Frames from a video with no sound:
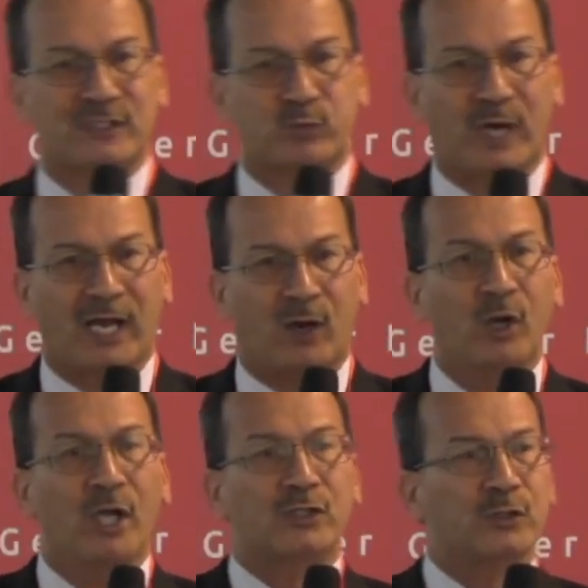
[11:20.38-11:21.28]
as
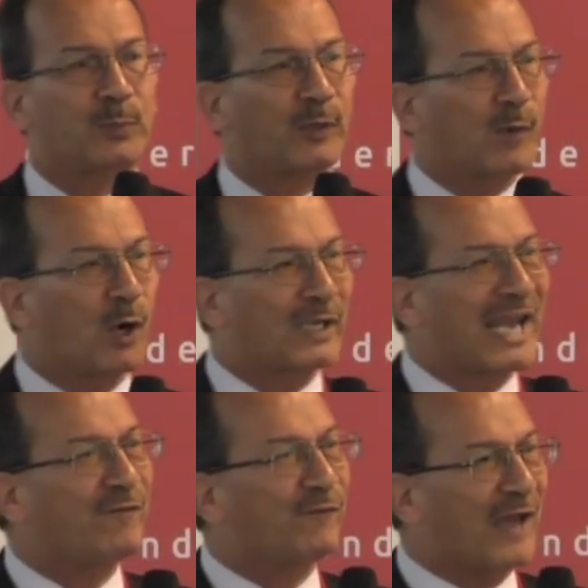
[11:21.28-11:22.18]
well to promote
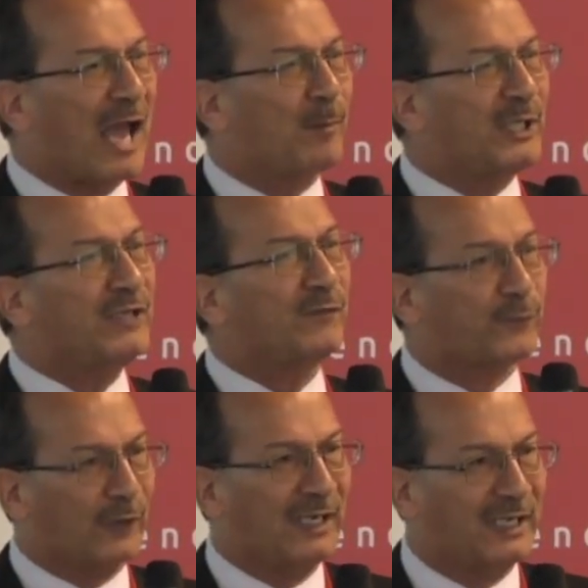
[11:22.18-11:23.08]
a family
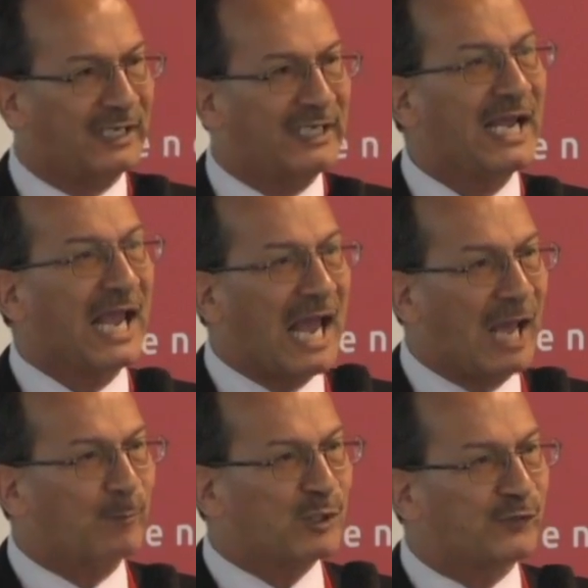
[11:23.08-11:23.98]
friendly
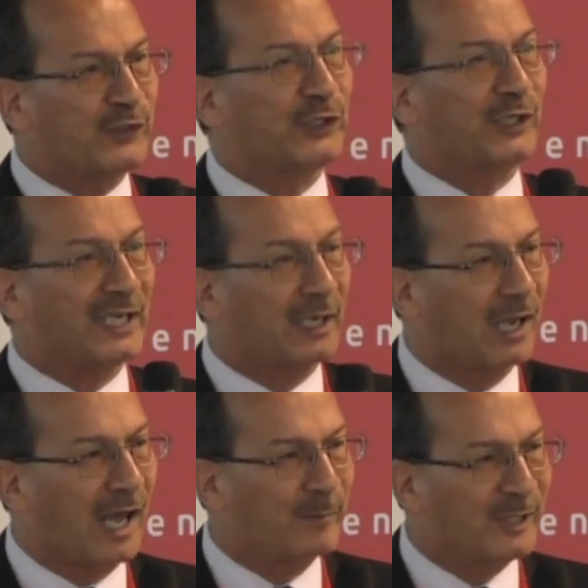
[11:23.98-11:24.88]
atmosphere and
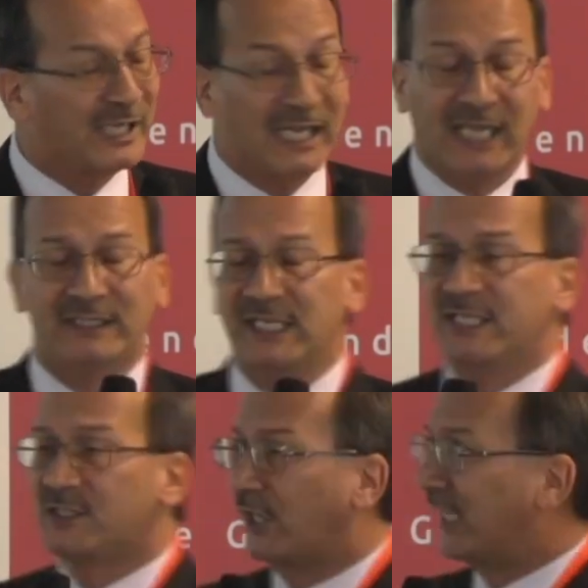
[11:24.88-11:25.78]
climate. And
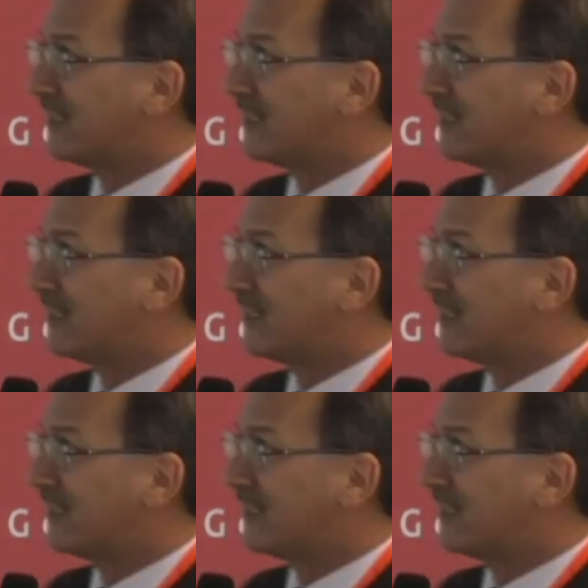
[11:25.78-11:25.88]
these are